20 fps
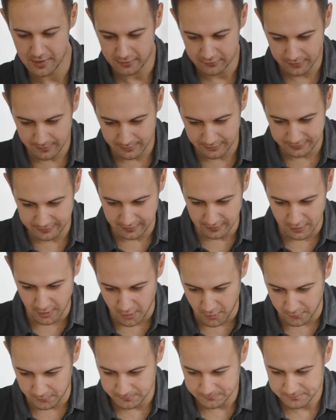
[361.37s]
So I'm gonna say
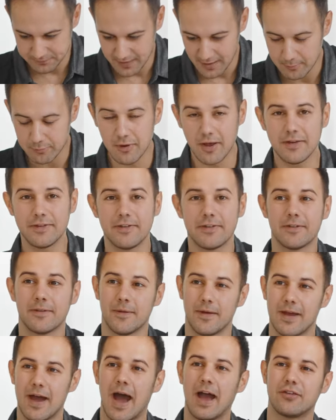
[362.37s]
no.
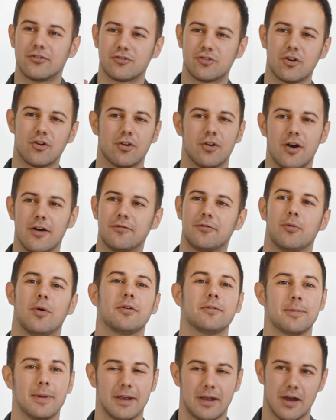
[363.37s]
Plus, I started off,
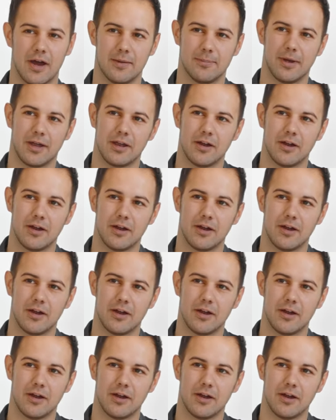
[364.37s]
what was my gut? My